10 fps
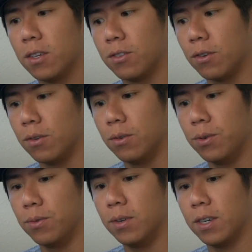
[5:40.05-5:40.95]

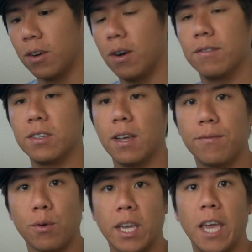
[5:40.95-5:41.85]
So, obviously I
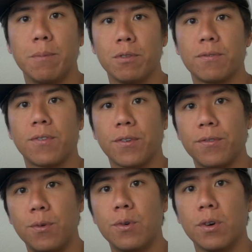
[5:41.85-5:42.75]
have four cables for
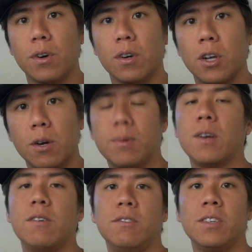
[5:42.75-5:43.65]
four
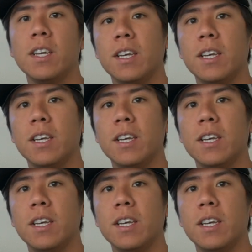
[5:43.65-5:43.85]
GoPros,